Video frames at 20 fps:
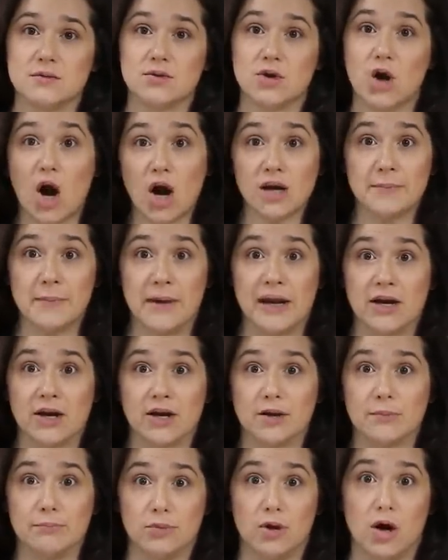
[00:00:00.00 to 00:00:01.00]
card
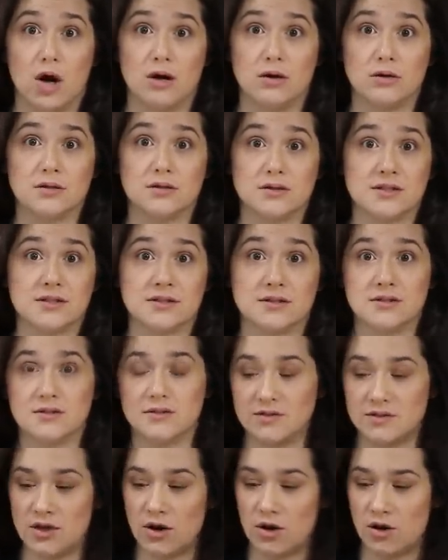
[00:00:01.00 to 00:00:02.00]
maker blogs.
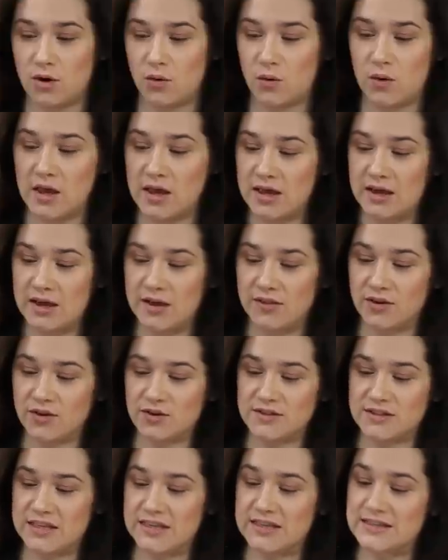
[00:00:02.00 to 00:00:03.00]
So
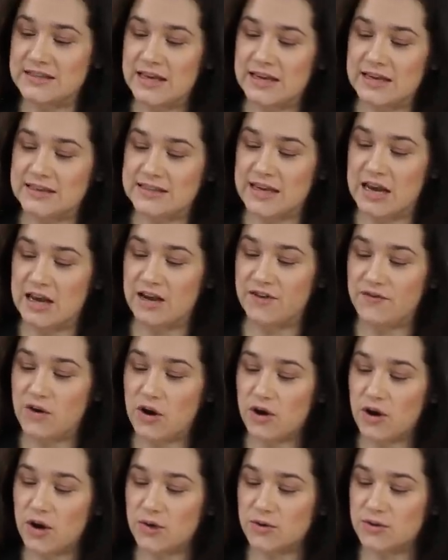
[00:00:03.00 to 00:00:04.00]
there's things like take
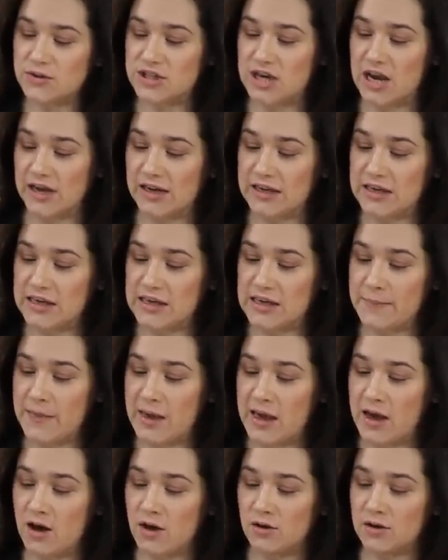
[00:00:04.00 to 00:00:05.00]
photos, check
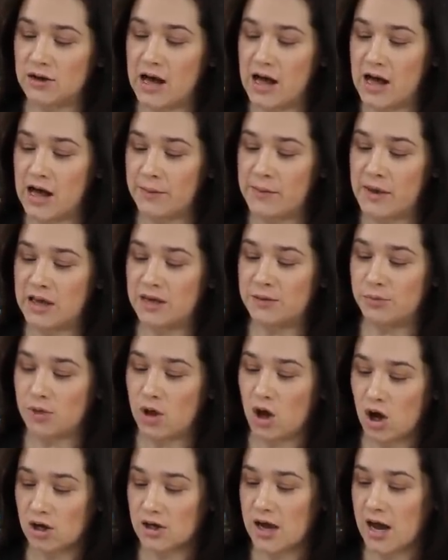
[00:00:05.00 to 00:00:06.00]
email, comment,
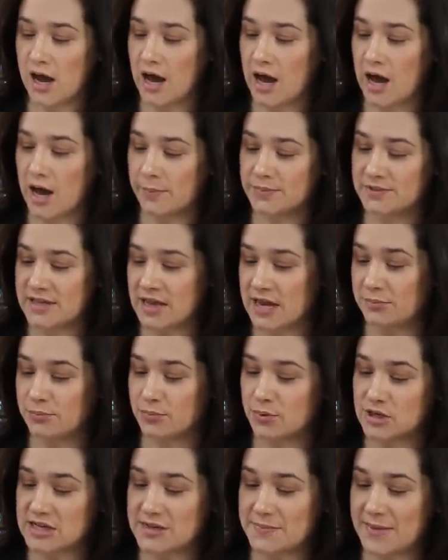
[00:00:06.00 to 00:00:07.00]
blog hop, send
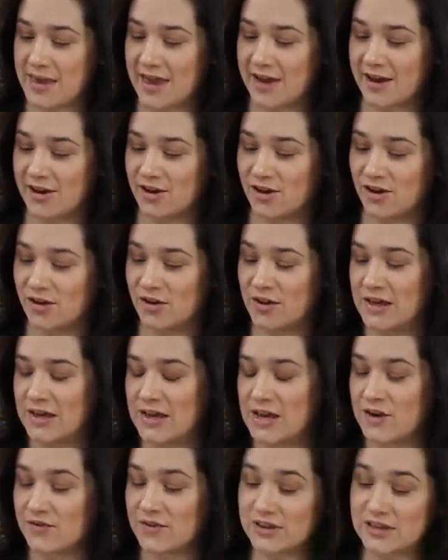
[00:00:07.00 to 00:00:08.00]
pretty mail,
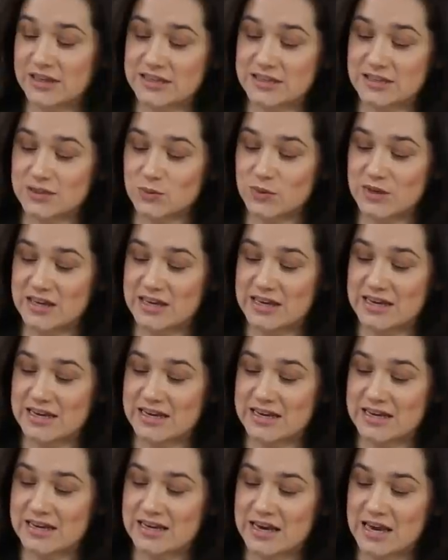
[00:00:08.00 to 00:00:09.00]
release
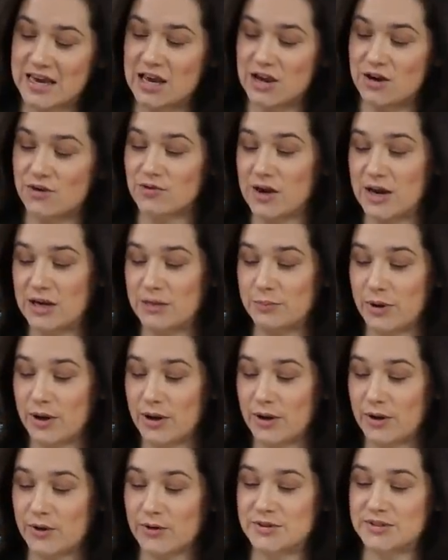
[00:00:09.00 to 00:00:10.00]
week, write
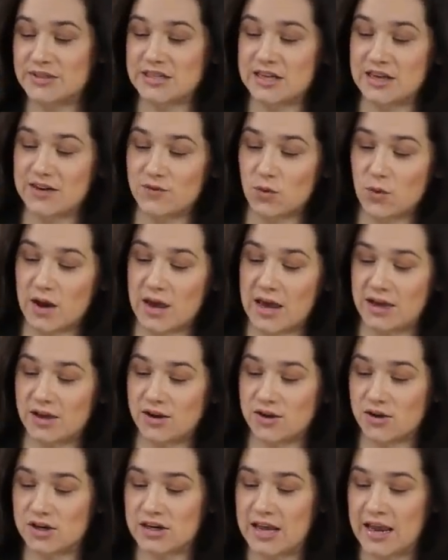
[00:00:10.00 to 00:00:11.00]
post,
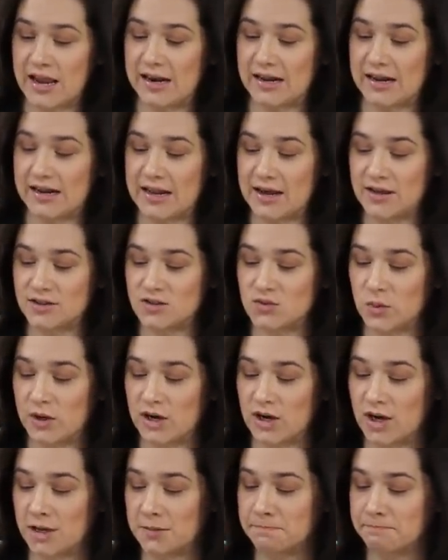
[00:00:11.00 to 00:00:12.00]
giveaway, create, announce
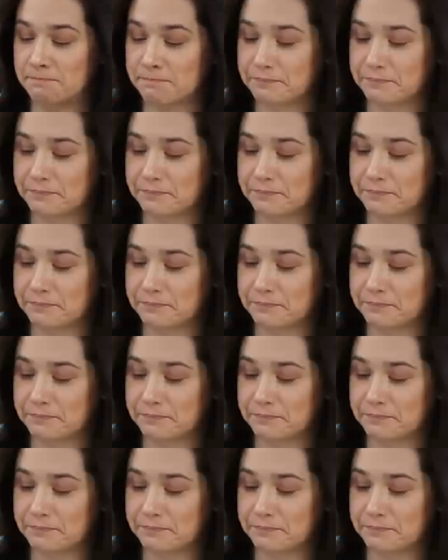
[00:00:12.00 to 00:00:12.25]
winner,